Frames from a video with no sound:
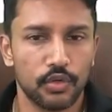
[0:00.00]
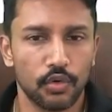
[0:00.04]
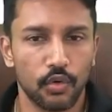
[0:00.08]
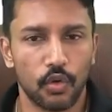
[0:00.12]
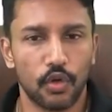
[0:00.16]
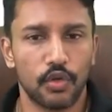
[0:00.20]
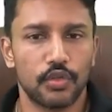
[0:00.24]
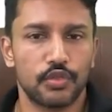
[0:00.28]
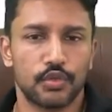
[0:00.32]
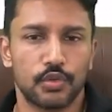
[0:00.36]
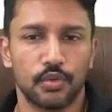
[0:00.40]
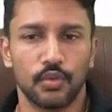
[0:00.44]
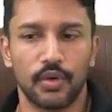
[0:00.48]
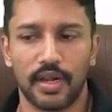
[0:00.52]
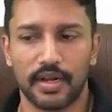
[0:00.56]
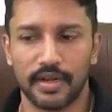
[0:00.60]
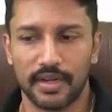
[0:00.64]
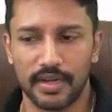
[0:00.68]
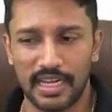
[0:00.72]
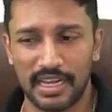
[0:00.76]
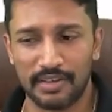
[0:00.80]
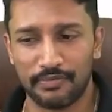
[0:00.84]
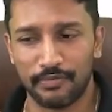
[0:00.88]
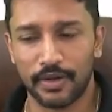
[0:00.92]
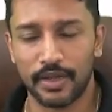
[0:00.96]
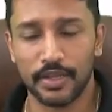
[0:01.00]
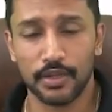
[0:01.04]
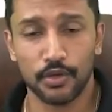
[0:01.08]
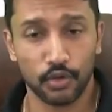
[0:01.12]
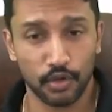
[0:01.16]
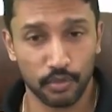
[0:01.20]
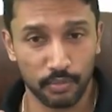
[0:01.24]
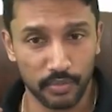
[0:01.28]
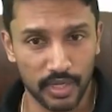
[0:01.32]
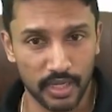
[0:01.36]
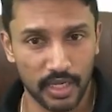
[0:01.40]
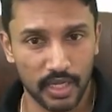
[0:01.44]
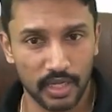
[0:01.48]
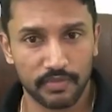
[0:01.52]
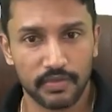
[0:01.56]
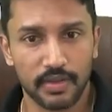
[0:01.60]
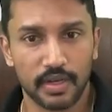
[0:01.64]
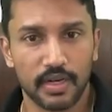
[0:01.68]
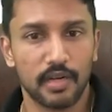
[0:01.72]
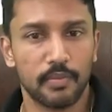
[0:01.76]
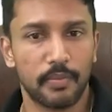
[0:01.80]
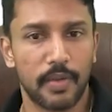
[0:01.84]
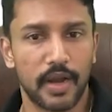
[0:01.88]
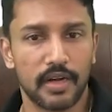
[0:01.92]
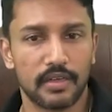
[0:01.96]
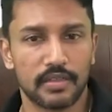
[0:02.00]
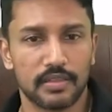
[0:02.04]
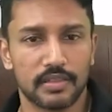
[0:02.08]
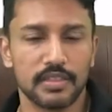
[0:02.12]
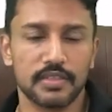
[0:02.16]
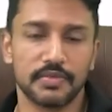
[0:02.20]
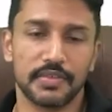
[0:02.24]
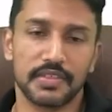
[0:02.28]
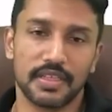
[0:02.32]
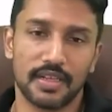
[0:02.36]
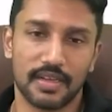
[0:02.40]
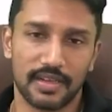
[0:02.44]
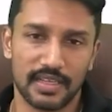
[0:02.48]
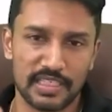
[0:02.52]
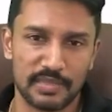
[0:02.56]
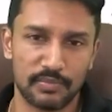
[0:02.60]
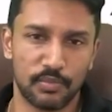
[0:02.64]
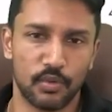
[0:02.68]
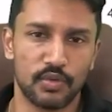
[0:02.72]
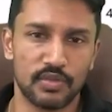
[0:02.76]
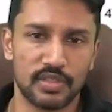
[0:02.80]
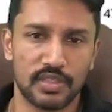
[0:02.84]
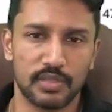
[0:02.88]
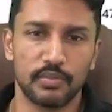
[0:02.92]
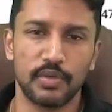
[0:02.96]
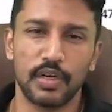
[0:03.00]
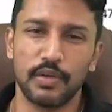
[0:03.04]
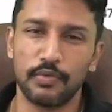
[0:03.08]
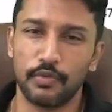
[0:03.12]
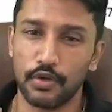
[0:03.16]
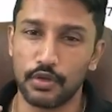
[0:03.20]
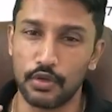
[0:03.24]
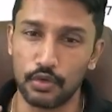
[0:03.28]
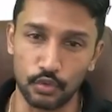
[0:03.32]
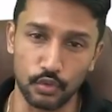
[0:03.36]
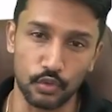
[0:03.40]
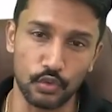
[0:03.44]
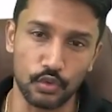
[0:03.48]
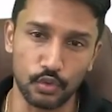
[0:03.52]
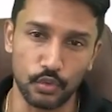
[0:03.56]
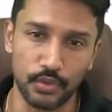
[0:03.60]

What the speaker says: to also identify your behavioral patterns which are responsible for you